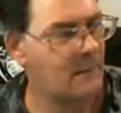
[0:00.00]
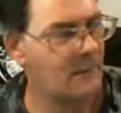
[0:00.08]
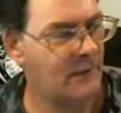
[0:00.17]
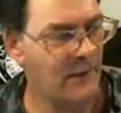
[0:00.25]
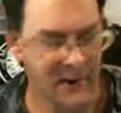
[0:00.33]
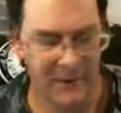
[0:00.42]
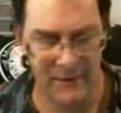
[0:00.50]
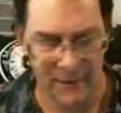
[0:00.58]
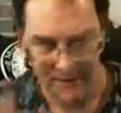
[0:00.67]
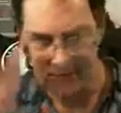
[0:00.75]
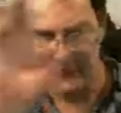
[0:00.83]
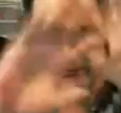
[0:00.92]
There. I got
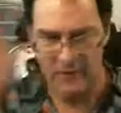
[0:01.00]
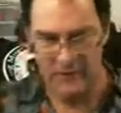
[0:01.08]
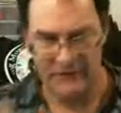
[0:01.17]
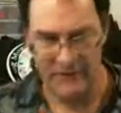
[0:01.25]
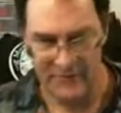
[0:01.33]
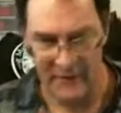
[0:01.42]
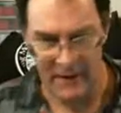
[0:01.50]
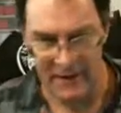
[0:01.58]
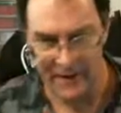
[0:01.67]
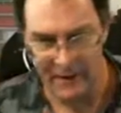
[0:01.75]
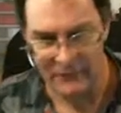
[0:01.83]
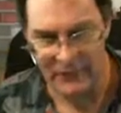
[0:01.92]
my screen set back
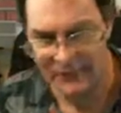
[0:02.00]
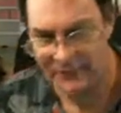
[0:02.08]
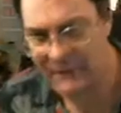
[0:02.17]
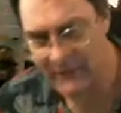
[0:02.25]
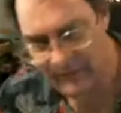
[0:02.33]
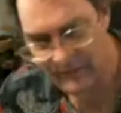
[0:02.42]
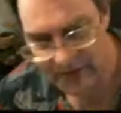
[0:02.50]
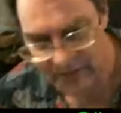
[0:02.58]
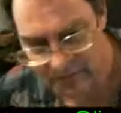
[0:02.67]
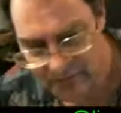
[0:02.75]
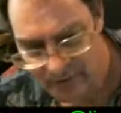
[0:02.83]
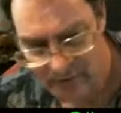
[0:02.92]
up so I can see the chat and
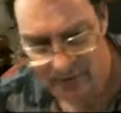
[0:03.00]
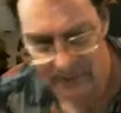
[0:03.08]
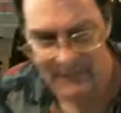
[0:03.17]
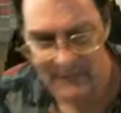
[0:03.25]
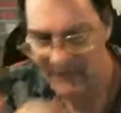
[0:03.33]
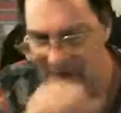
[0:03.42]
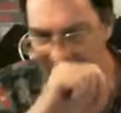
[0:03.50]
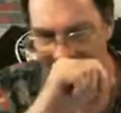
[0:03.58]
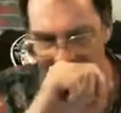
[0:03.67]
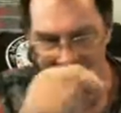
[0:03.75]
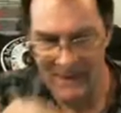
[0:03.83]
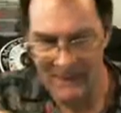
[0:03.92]
talk.
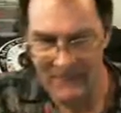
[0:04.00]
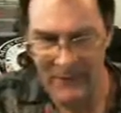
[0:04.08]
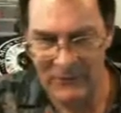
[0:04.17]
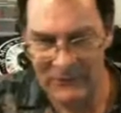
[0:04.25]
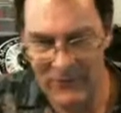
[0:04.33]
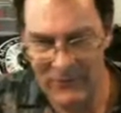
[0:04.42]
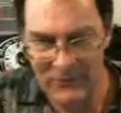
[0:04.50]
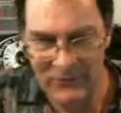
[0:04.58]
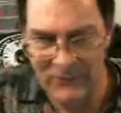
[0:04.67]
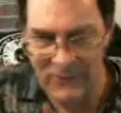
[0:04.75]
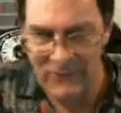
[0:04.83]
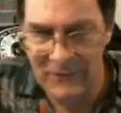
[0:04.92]
There. Paula's got the
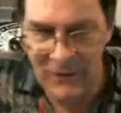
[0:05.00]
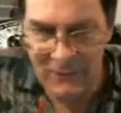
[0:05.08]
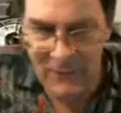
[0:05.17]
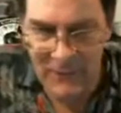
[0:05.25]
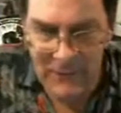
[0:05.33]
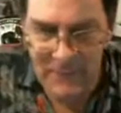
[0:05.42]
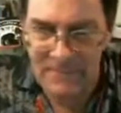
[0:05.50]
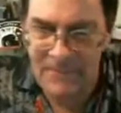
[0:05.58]
spreadsheet over there.